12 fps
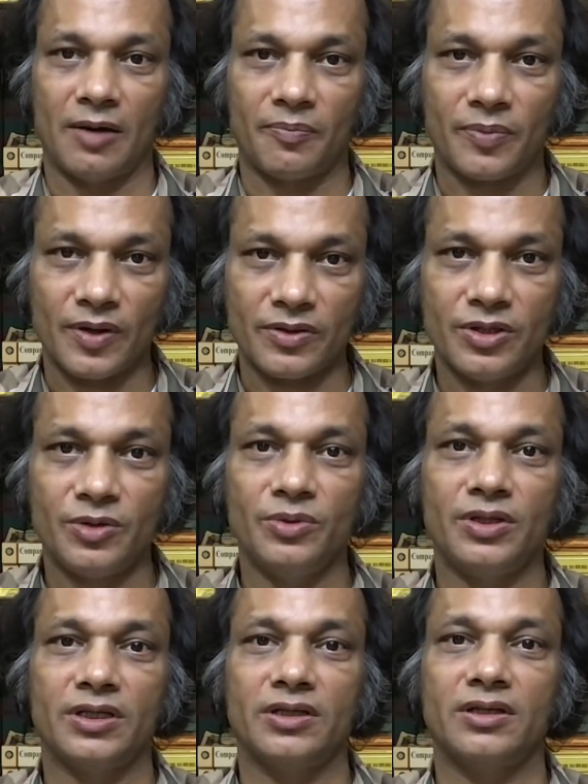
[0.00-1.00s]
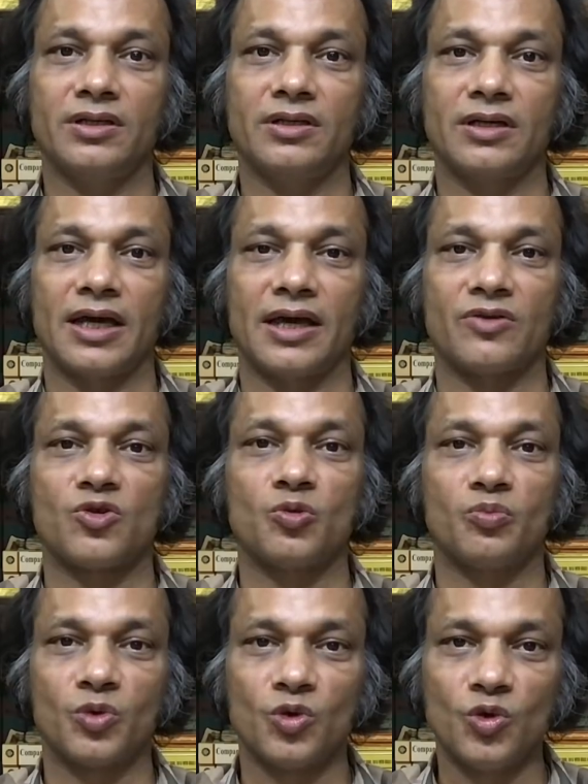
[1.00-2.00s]
A prosecutor has
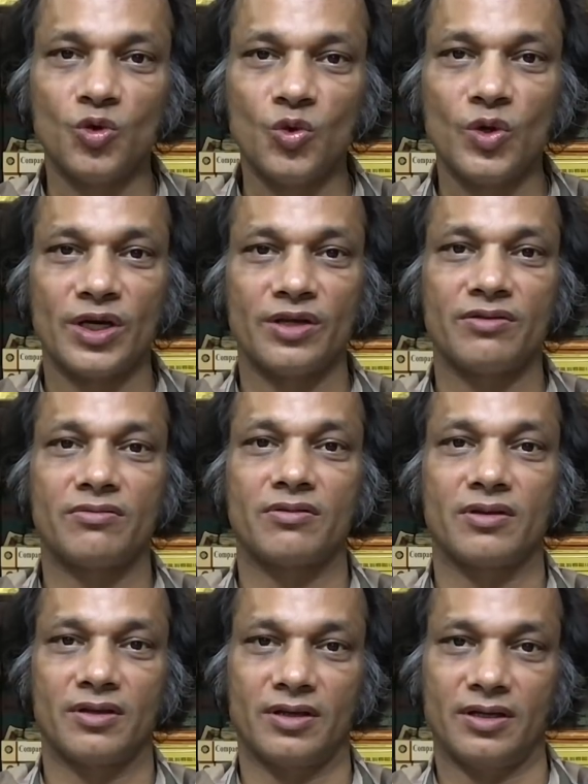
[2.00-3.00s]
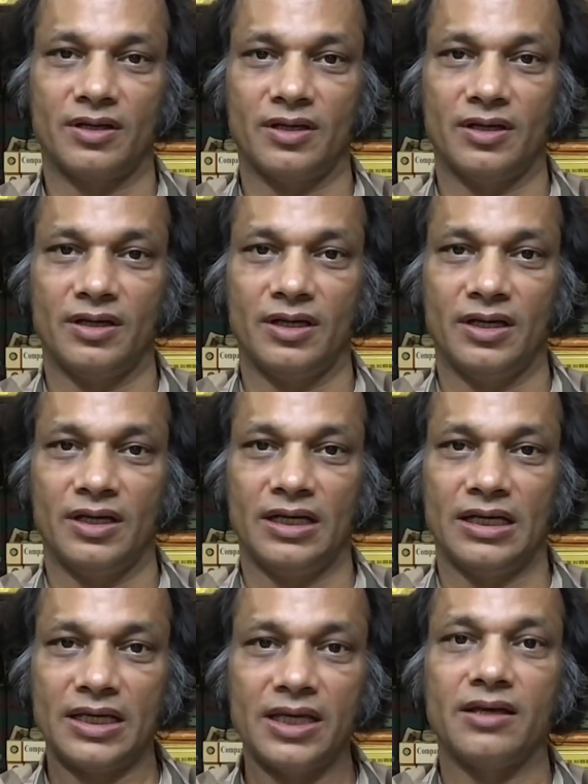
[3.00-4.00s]
to prove his
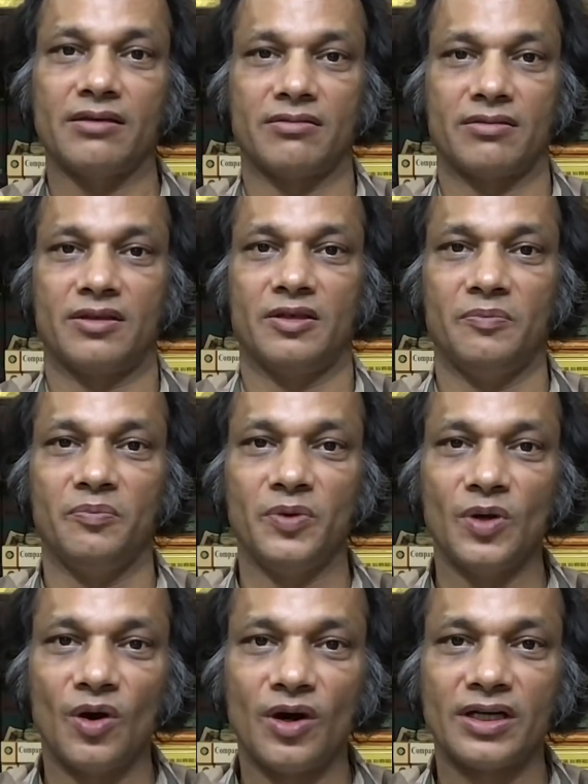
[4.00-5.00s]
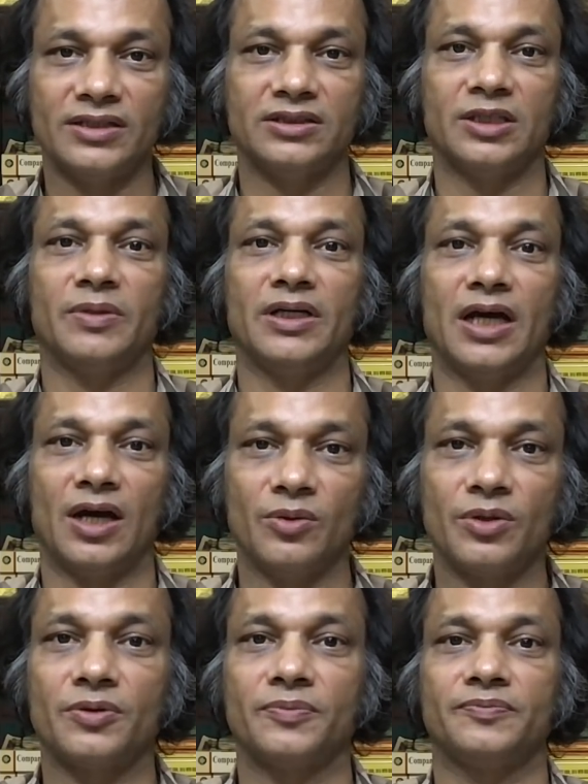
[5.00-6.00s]
case beyond reasonable
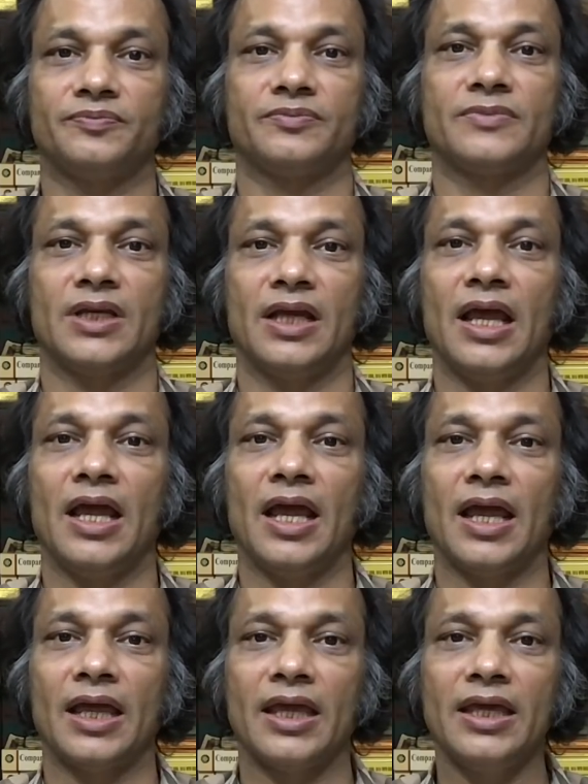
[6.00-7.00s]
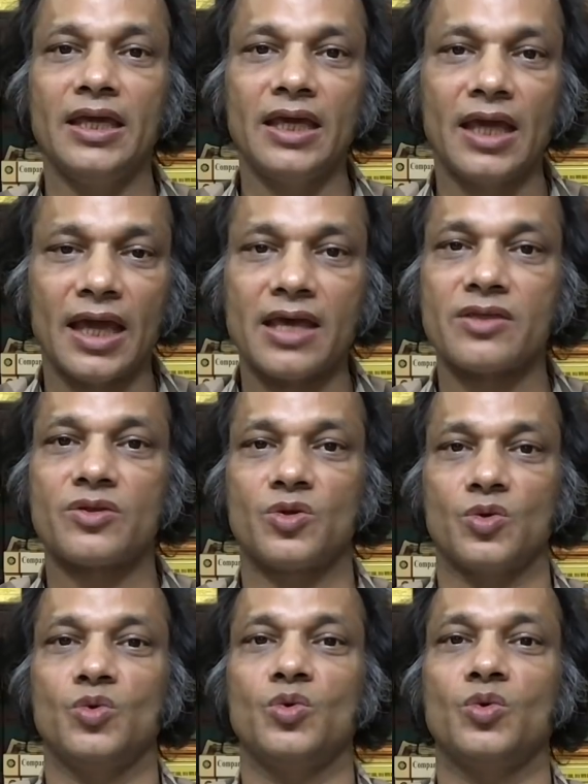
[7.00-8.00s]
doubt. He
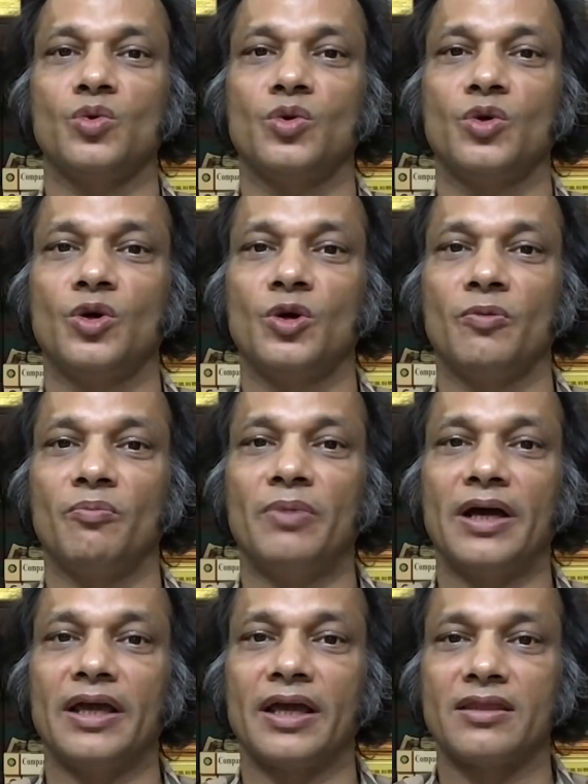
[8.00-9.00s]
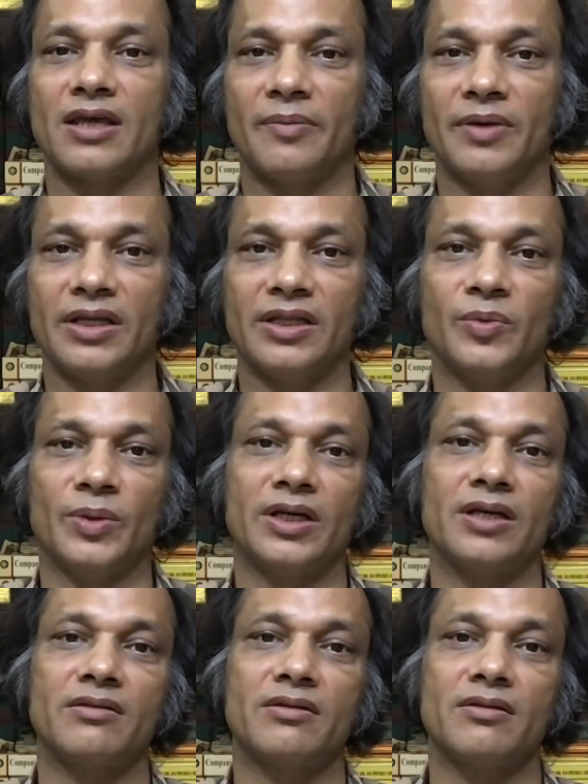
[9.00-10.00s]
has to, by examining the
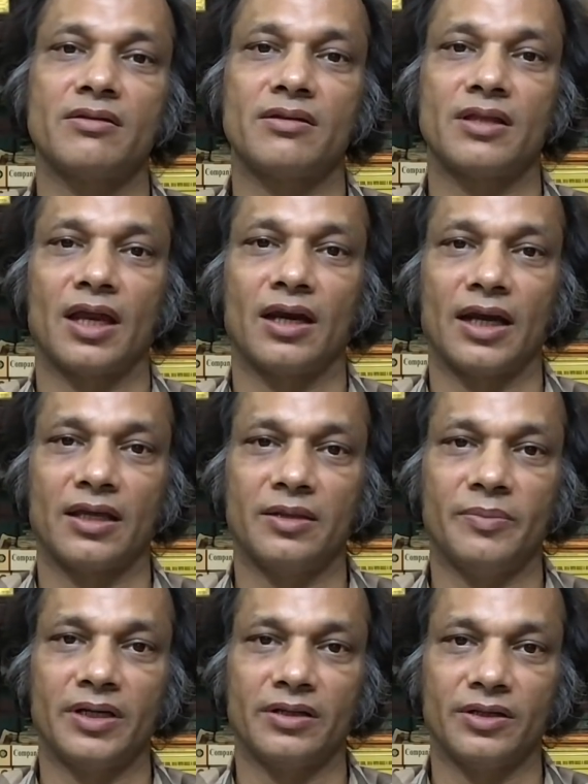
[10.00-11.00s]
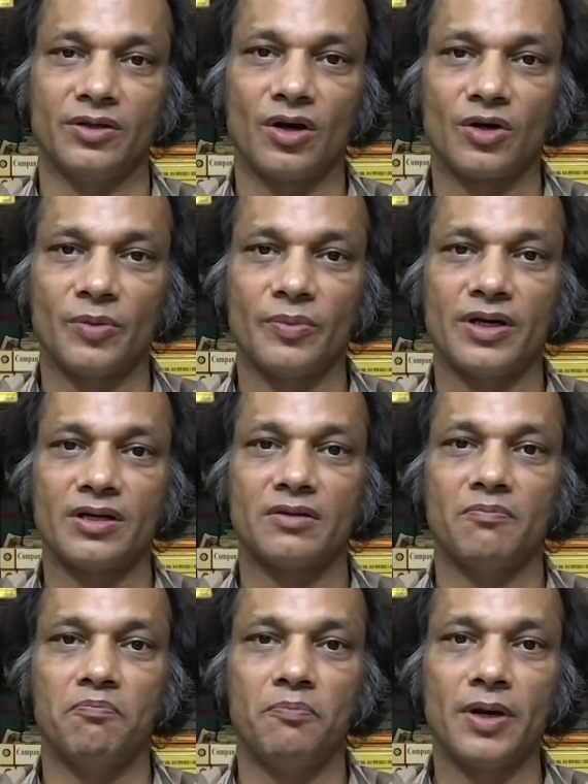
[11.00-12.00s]
witnesses and exhibiting the
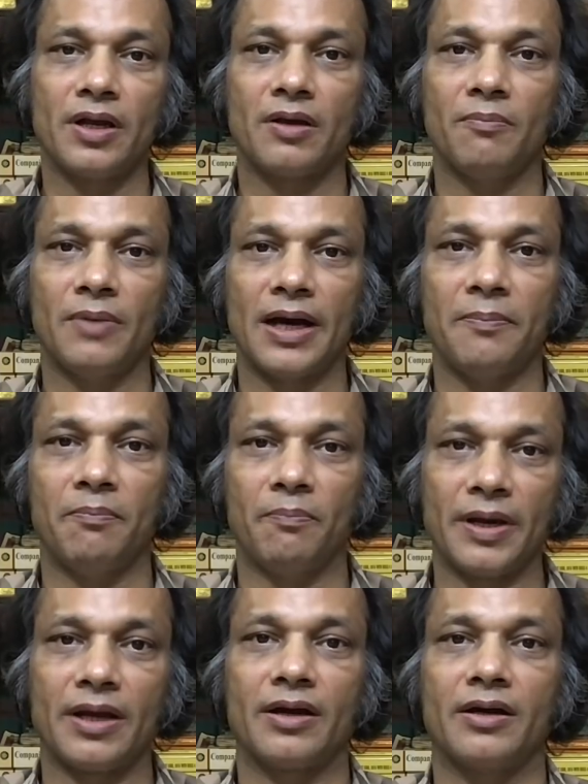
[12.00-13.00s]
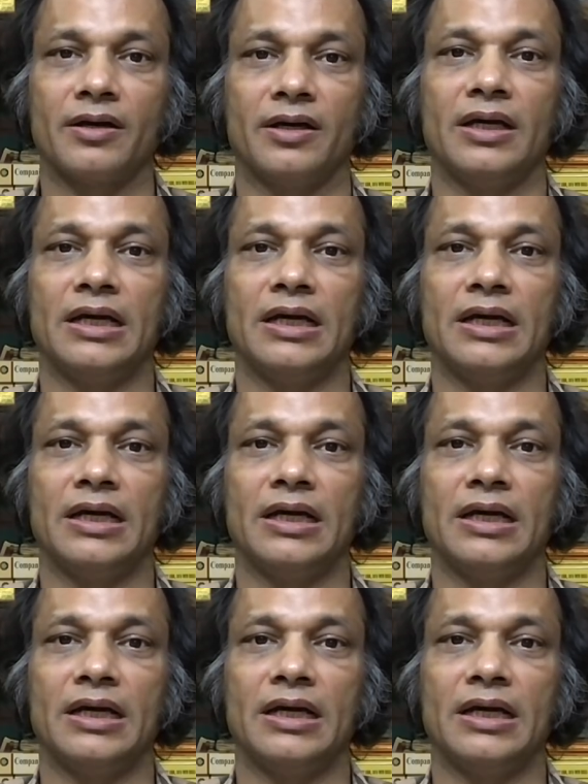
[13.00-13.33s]
documents, brick by brick,